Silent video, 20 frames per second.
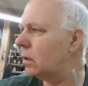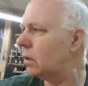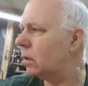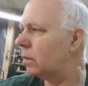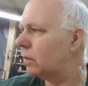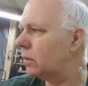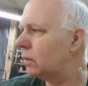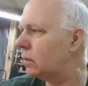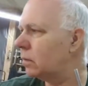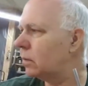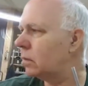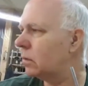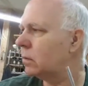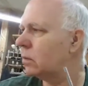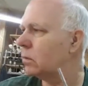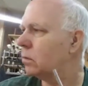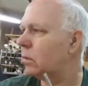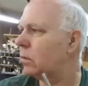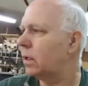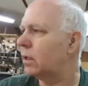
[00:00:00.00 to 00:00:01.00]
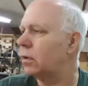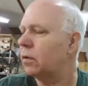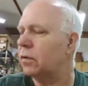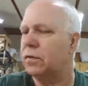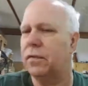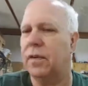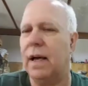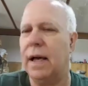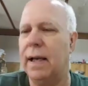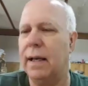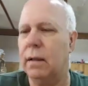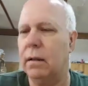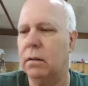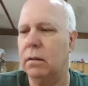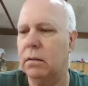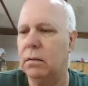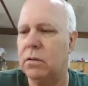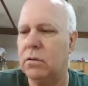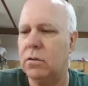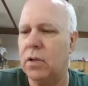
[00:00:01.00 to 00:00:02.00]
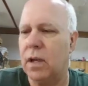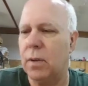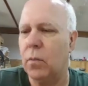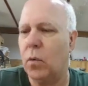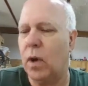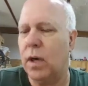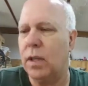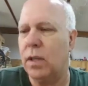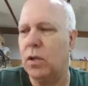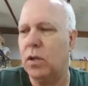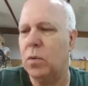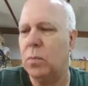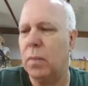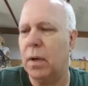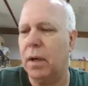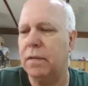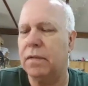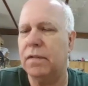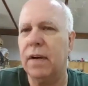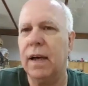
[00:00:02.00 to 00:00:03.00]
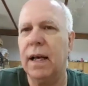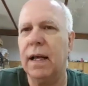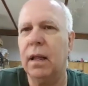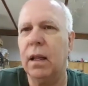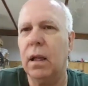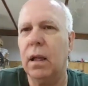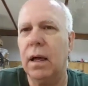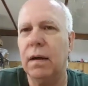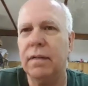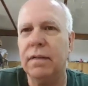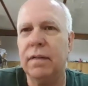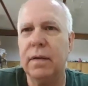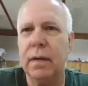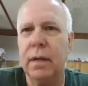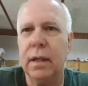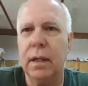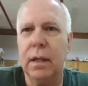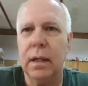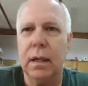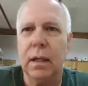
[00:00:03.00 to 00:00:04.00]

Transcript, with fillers: a, regular file, same way that you might file off